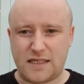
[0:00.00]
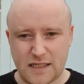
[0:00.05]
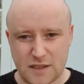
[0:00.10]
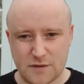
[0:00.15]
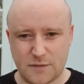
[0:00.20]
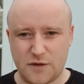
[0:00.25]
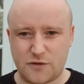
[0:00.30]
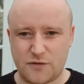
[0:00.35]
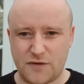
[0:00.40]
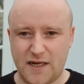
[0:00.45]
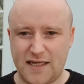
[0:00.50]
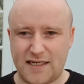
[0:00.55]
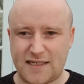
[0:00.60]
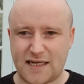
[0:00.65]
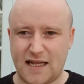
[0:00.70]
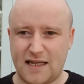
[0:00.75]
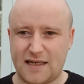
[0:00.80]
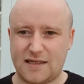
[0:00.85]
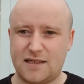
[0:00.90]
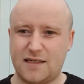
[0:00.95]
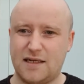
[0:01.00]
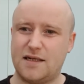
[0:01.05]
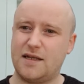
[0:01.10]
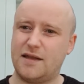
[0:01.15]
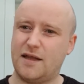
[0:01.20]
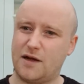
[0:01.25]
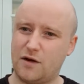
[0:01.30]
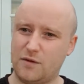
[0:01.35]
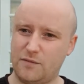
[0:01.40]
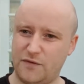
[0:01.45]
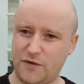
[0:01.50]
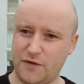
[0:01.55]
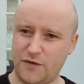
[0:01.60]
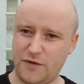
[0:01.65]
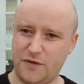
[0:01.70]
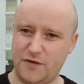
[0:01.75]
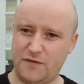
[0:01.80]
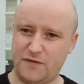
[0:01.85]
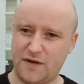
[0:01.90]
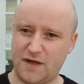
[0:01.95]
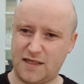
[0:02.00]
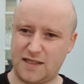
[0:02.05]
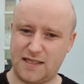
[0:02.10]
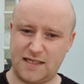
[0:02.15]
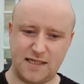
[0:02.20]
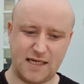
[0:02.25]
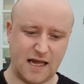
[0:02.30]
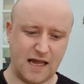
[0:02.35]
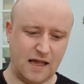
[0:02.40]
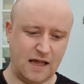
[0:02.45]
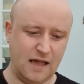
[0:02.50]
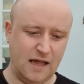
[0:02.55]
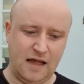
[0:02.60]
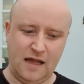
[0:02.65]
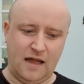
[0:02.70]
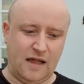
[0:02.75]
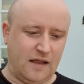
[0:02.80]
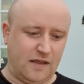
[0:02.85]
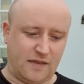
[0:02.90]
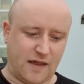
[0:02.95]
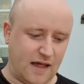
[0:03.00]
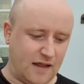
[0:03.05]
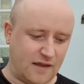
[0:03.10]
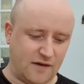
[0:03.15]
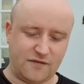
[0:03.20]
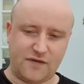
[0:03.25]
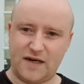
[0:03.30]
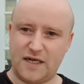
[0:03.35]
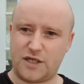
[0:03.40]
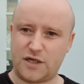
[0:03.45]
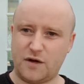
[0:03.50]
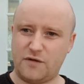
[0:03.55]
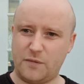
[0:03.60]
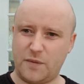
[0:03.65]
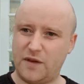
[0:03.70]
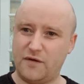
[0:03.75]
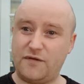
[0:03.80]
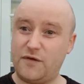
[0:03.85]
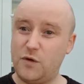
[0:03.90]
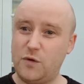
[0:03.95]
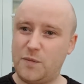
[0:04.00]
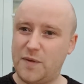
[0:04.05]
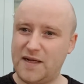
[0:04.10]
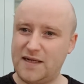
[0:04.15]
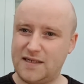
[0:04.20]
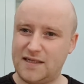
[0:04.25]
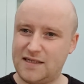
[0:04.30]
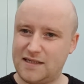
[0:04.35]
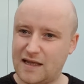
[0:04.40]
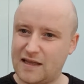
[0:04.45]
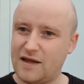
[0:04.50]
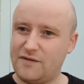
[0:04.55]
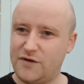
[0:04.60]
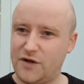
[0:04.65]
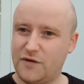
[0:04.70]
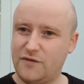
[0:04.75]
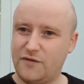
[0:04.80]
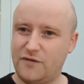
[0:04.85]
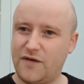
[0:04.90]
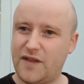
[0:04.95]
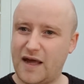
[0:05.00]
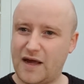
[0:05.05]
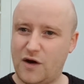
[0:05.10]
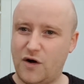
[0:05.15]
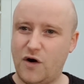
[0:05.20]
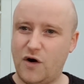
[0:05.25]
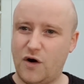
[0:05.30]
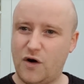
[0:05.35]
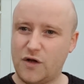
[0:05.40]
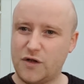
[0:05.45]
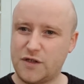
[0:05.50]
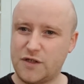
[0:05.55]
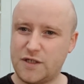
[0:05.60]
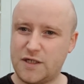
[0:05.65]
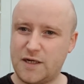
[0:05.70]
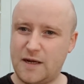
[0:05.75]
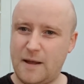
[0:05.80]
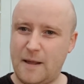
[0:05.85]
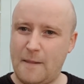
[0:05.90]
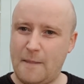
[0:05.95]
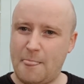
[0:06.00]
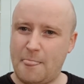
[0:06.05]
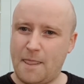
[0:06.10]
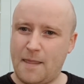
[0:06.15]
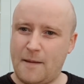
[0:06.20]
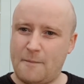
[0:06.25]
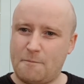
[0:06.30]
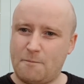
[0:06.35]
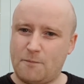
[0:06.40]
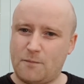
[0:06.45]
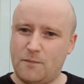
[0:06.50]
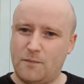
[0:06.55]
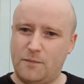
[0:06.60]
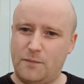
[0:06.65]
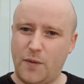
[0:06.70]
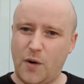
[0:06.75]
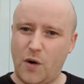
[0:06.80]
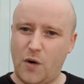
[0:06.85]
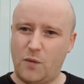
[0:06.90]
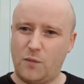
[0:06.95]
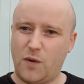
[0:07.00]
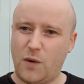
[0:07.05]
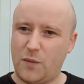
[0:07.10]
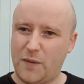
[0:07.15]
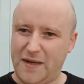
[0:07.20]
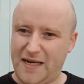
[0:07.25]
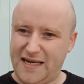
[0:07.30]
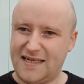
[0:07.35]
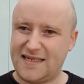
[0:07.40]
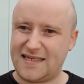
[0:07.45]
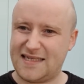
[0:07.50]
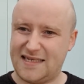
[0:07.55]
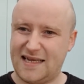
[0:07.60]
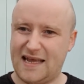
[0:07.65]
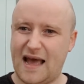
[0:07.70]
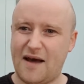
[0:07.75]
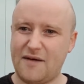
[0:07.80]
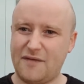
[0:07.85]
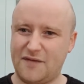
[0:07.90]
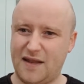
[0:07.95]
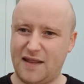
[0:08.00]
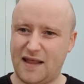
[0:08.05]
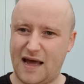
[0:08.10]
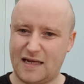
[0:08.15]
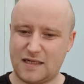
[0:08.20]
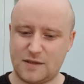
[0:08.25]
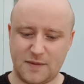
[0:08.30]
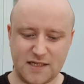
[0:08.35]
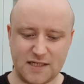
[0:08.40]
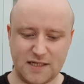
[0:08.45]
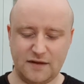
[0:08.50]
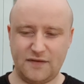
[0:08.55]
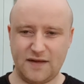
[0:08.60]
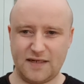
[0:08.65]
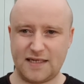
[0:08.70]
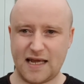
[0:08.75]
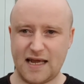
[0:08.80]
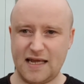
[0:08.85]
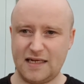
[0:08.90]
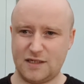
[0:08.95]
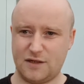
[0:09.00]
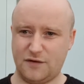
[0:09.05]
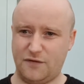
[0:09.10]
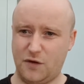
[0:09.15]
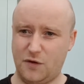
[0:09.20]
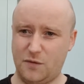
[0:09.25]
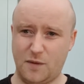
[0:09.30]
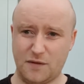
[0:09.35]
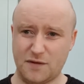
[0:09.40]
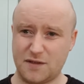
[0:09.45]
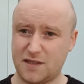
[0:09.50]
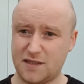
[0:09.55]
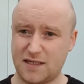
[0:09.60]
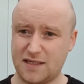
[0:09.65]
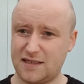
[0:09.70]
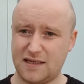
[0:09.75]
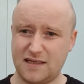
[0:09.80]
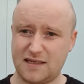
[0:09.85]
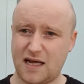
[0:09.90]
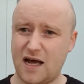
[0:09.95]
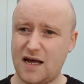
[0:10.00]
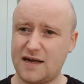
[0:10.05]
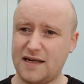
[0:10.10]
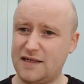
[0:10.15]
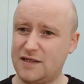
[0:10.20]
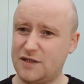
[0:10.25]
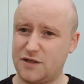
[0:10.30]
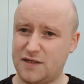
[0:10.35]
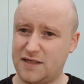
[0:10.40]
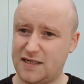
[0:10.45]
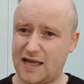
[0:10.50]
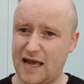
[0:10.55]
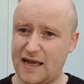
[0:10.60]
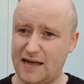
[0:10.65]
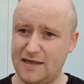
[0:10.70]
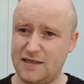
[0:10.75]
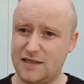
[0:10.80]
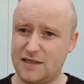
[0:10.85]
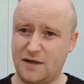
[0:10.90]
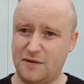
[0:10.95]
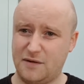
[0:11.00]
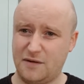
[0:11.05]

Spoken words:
someone who's really talented, they come through university, they finish off with a few pieces that they've done for their course. But what we need to see after that, especially if it takes a few months, because it's a hard industry to get into,